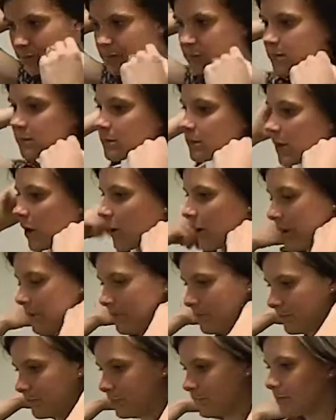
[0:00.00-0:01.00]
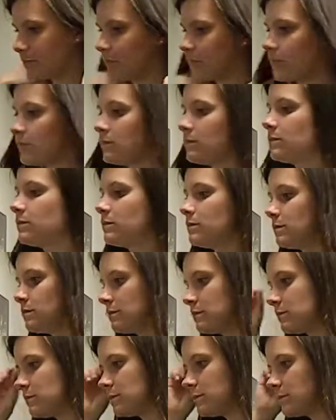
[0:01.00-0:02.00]
to me so you can see it.
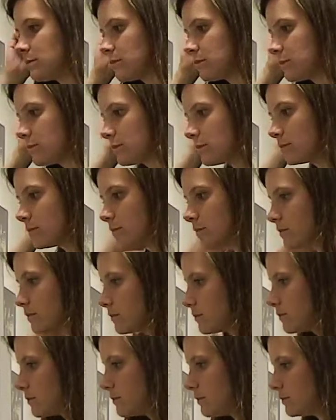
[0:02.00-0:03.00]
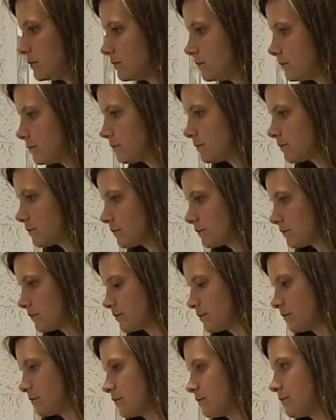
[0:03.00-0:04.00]
And
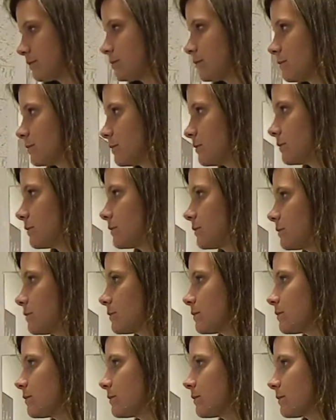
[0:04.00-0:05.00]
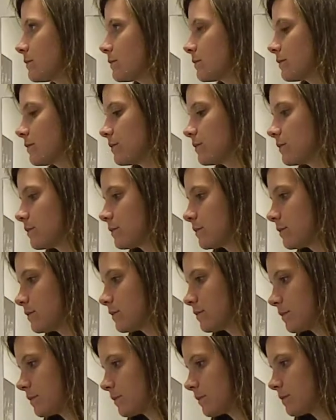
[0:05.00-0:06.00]
let's, since we haven't
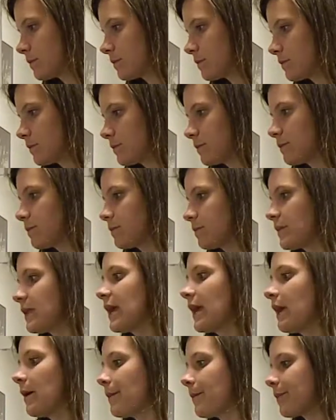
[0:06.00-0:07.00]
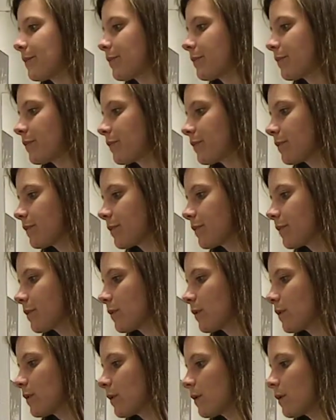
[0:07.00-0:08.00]
done this in a couple weeks, let's just
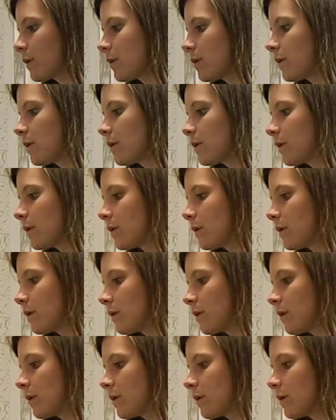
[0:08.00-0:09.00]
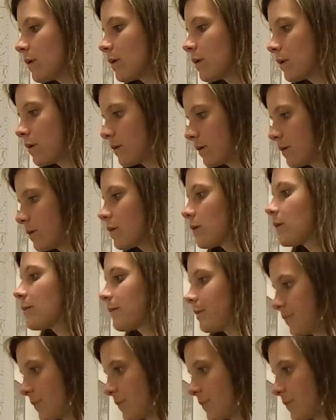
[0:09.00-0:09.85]
review the melody first.